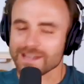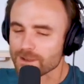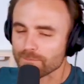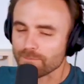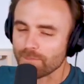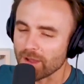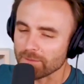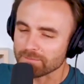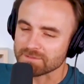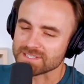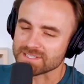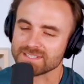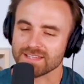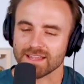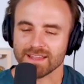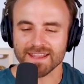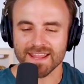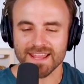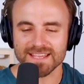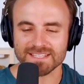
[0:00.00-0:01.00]
your pup to
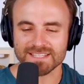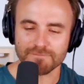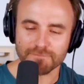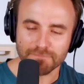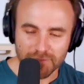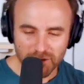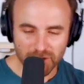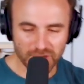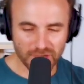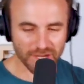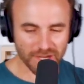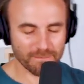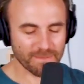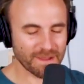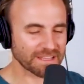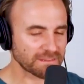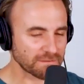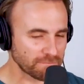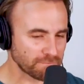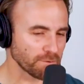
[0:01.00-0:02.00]
Sundays and feel good
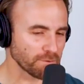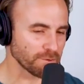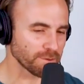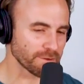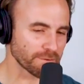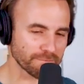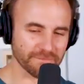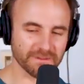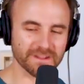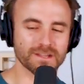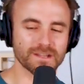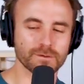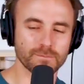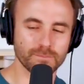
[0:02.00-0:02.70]
about the food you're feeding your